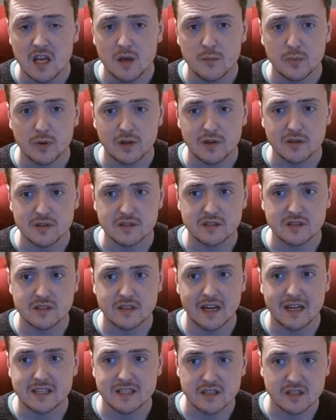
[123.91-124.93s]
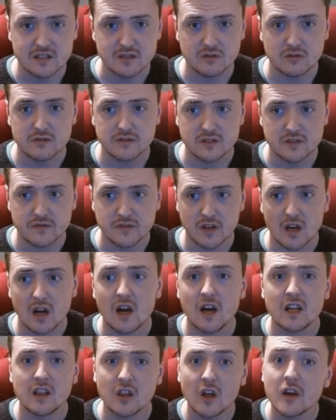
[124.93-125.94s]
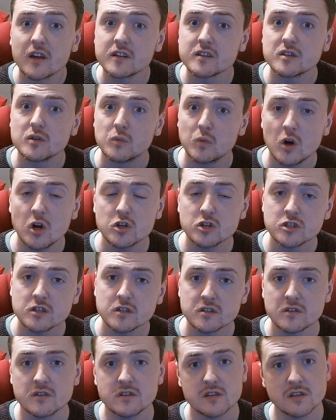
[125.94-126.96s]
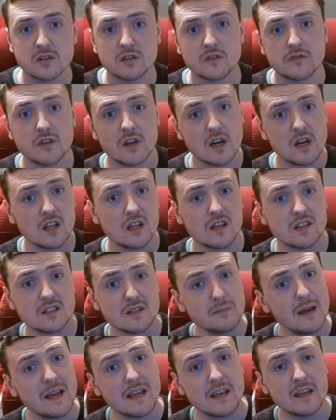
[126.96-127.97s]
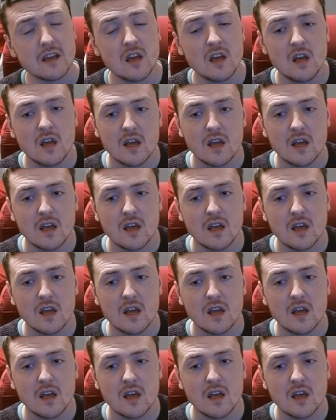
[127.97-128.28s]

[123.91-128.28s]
because that's the sort of stuff that I like to watch, so it's the stuff that I like to make,